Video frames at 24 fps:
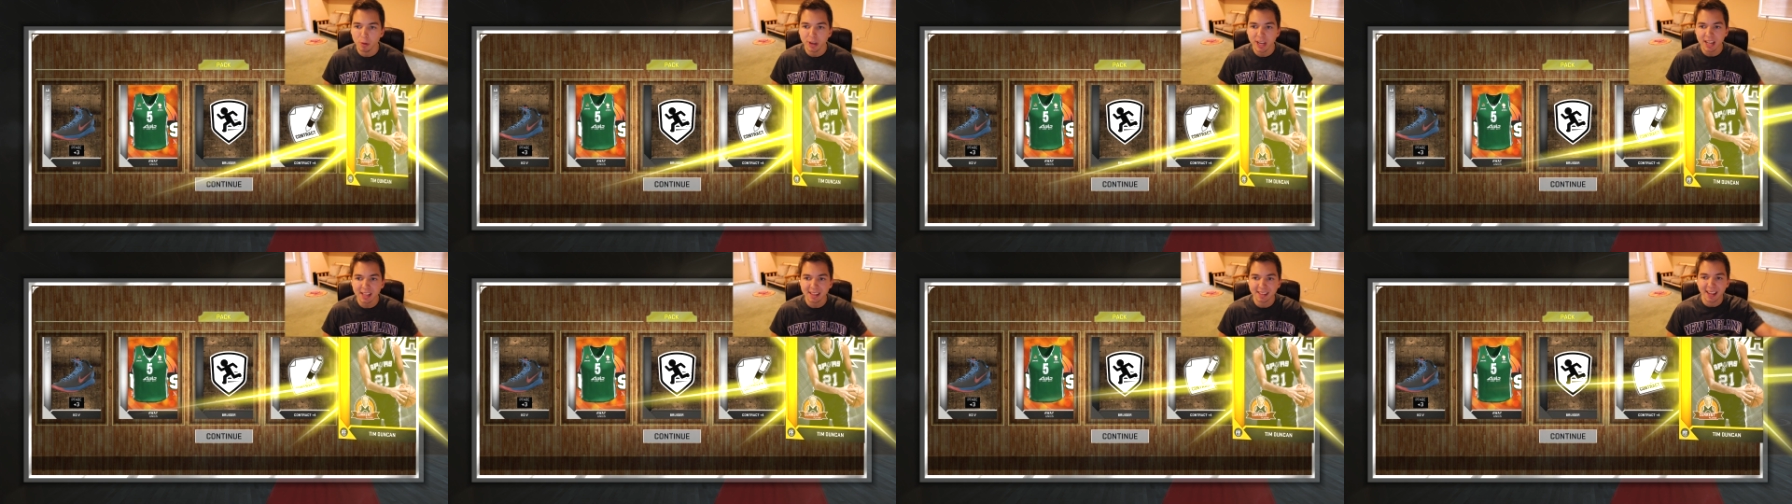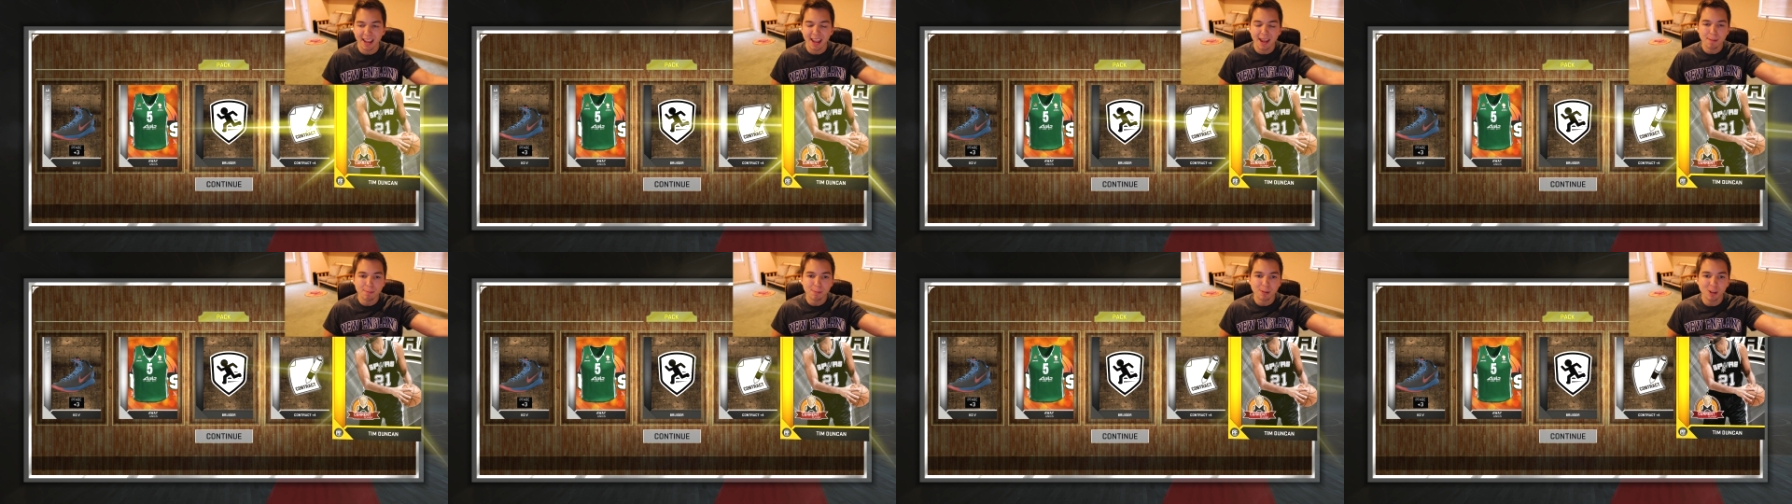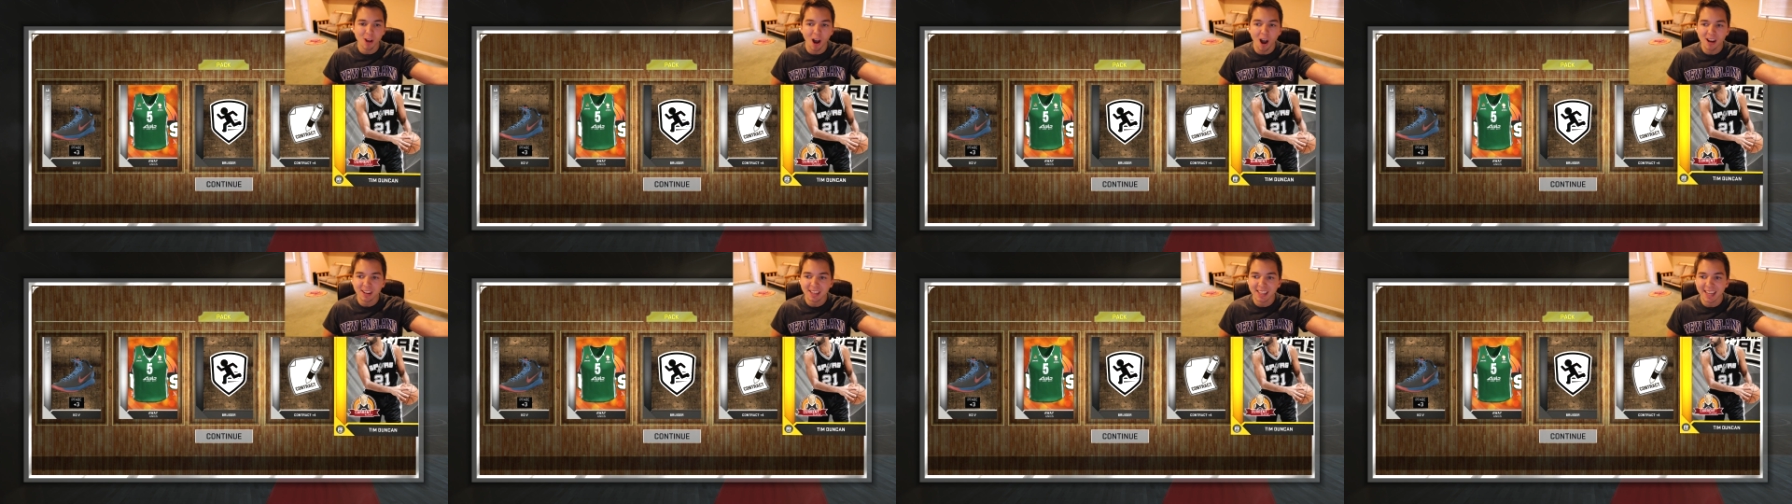We get Tim
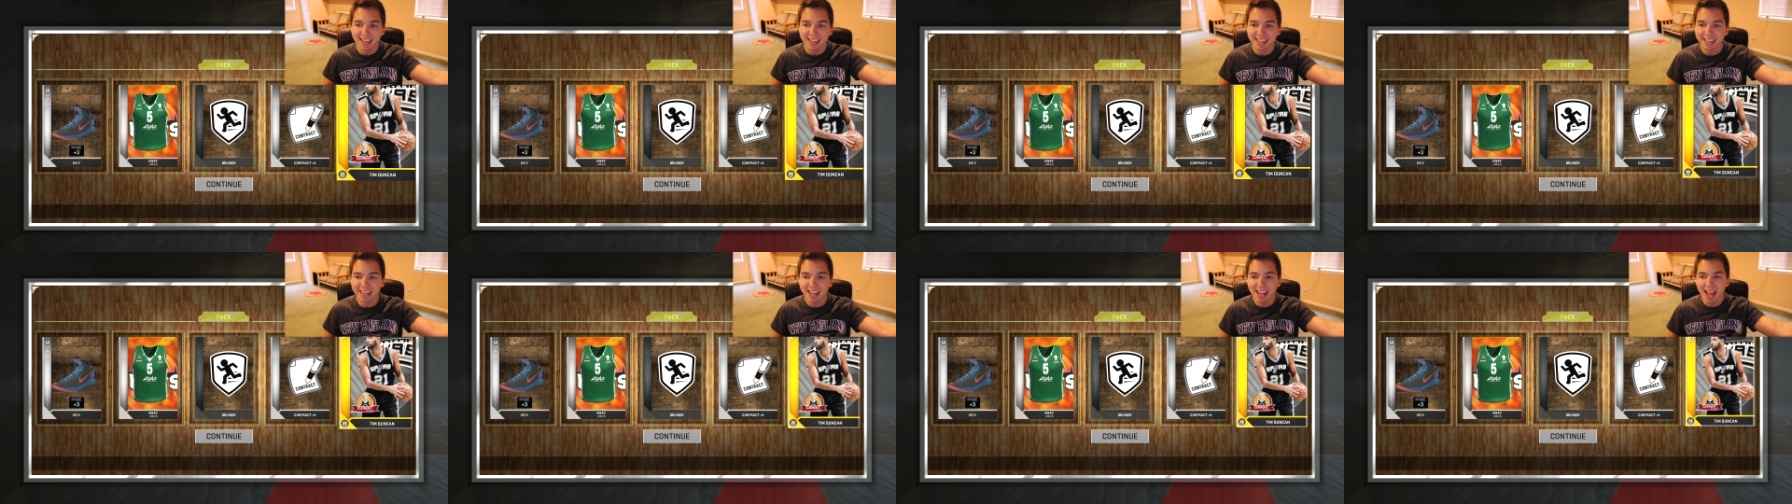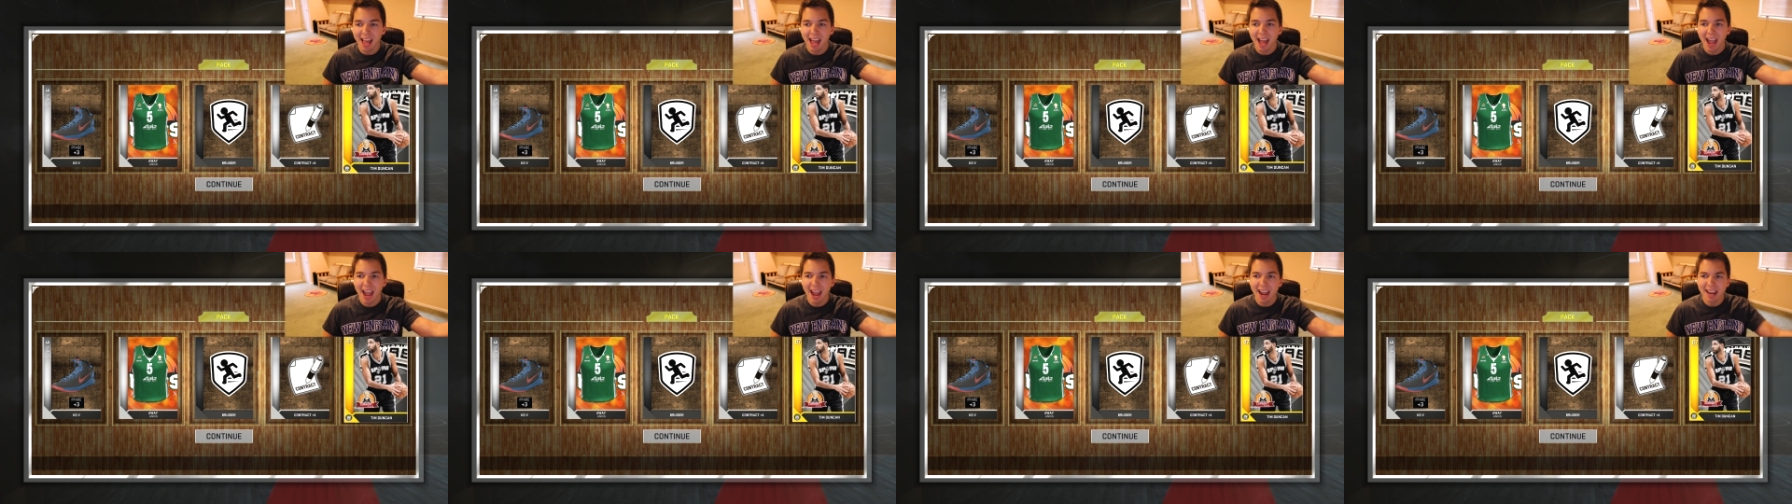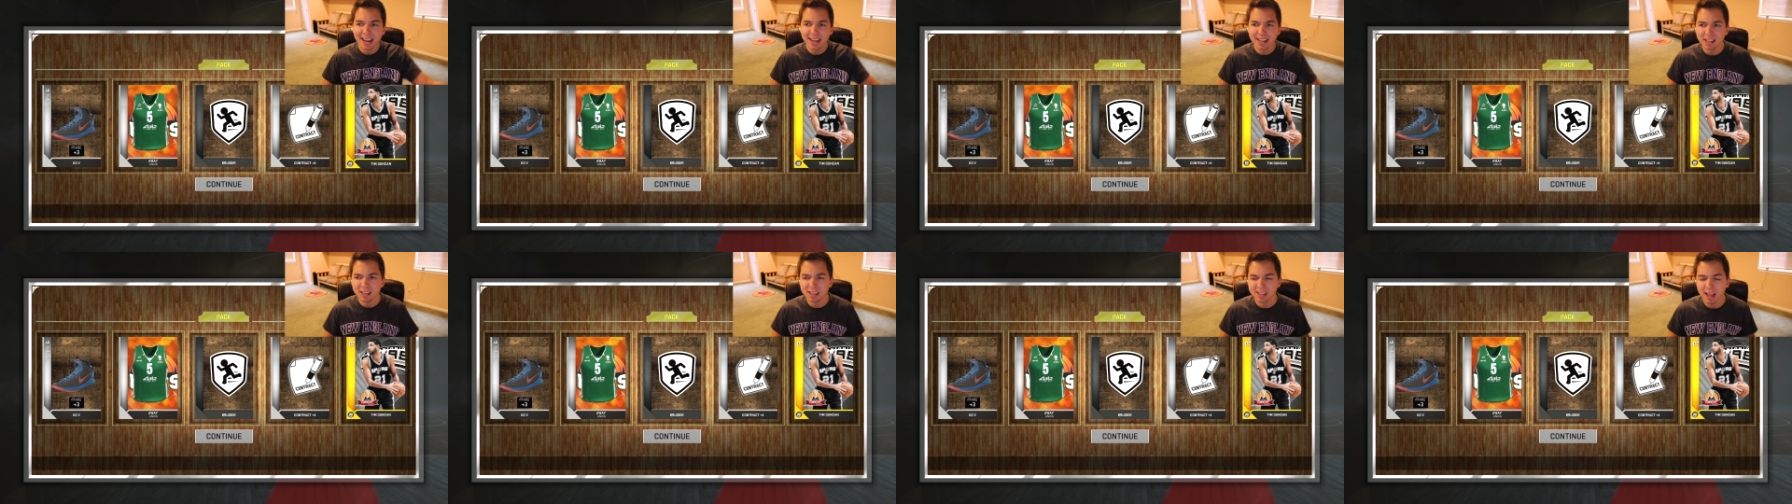Duncan,
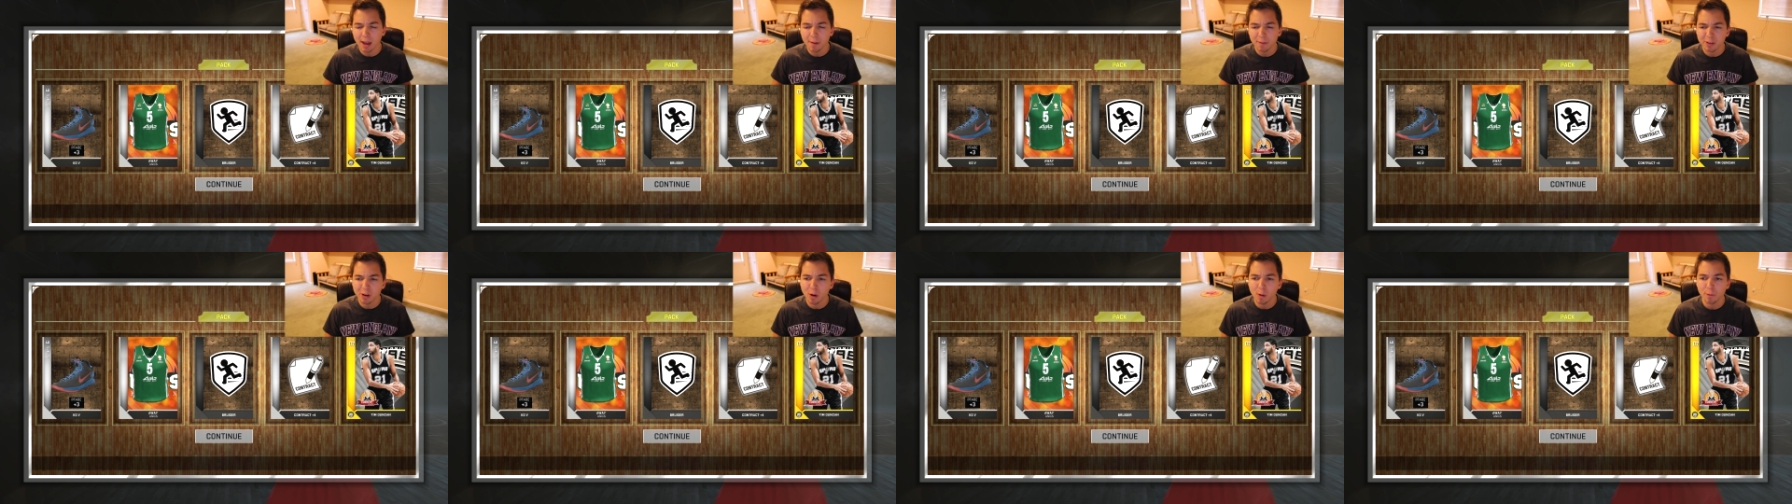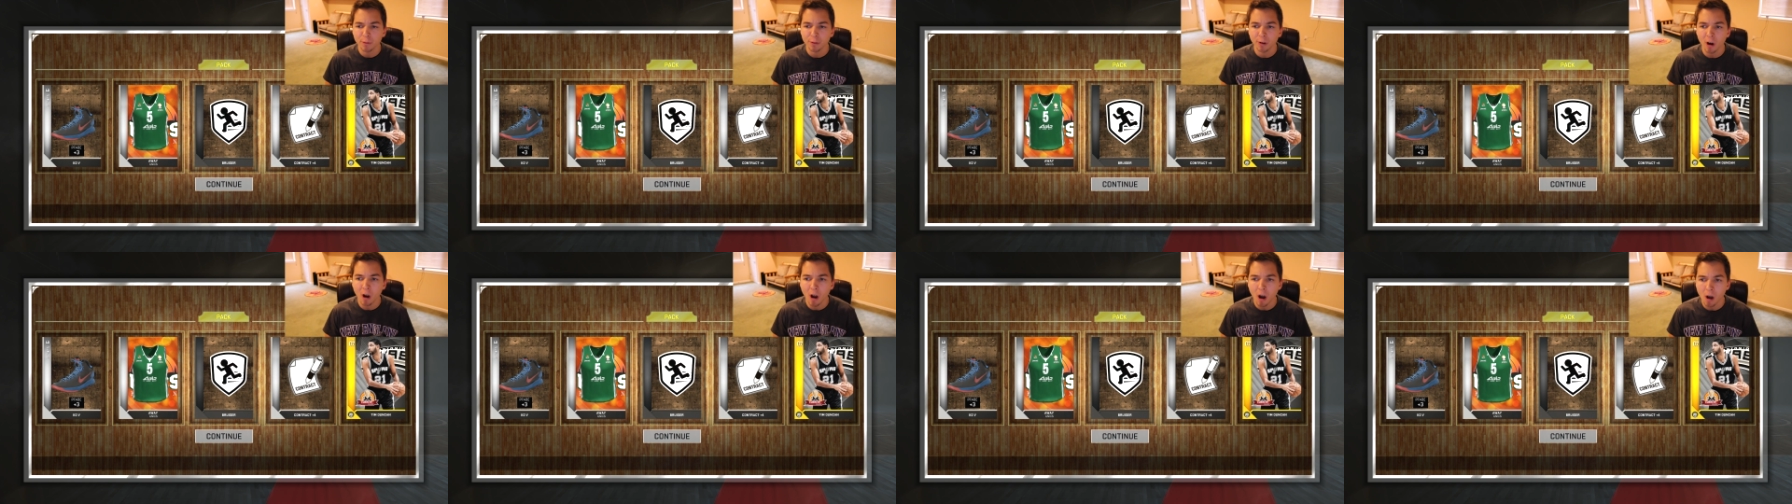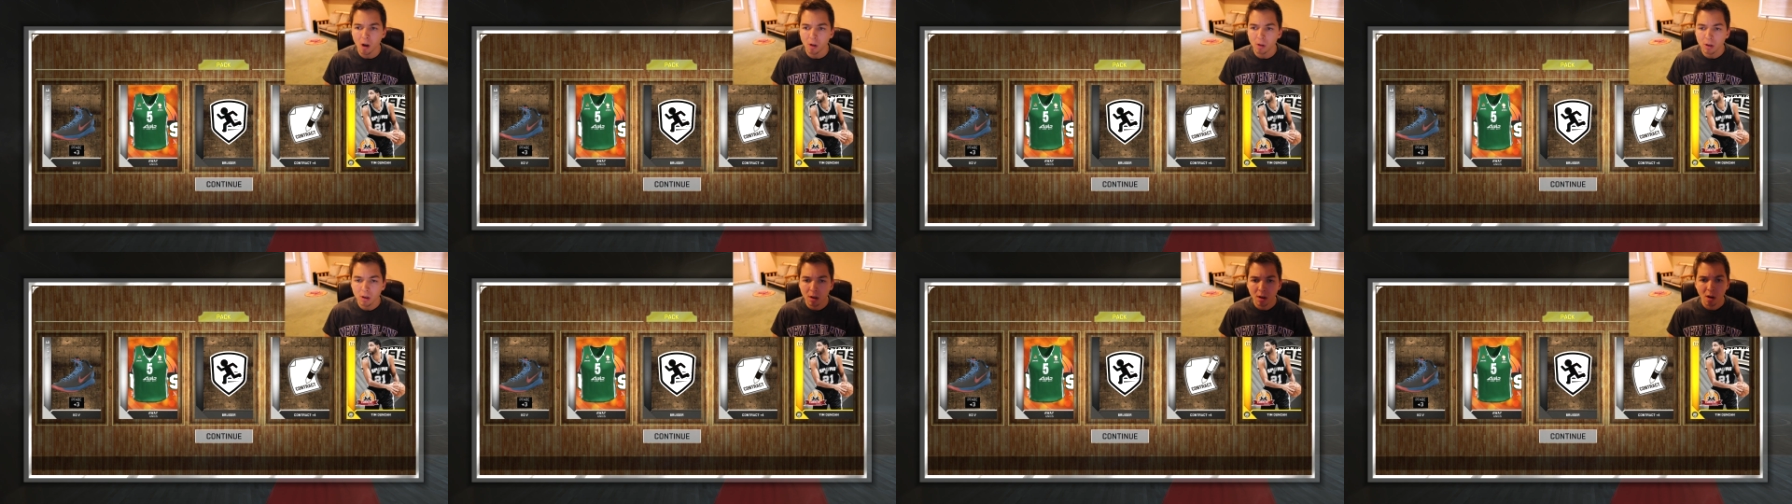87
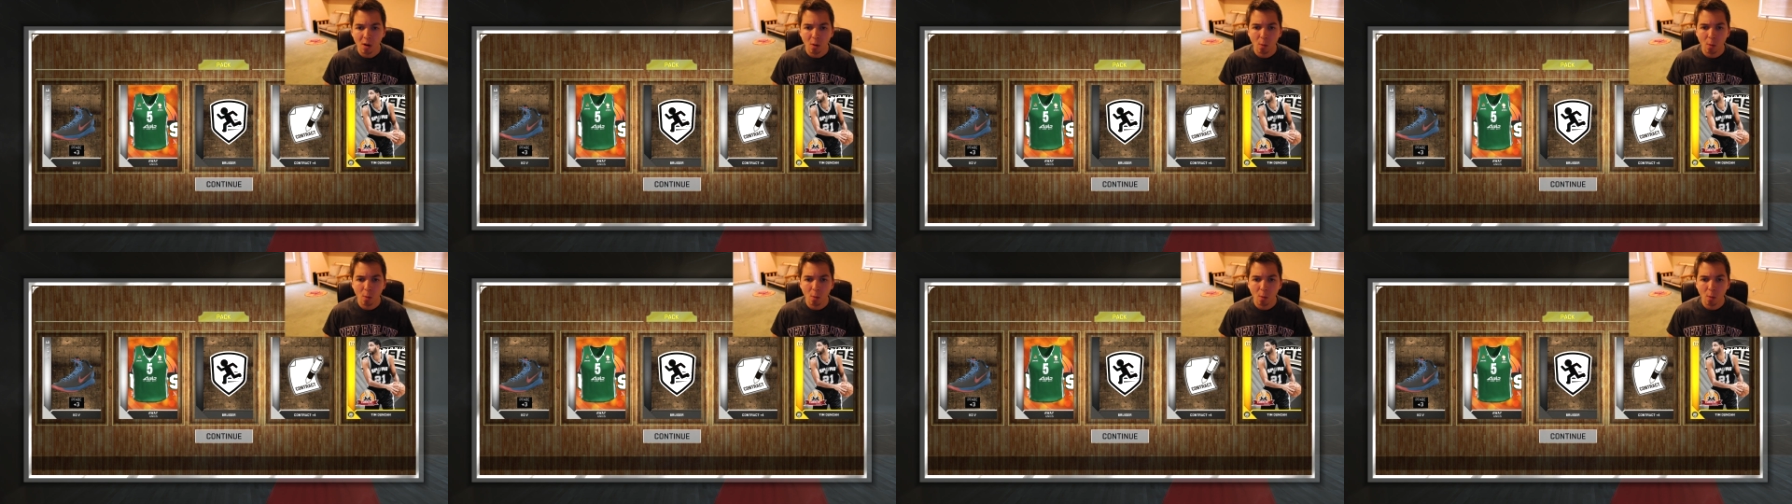overall.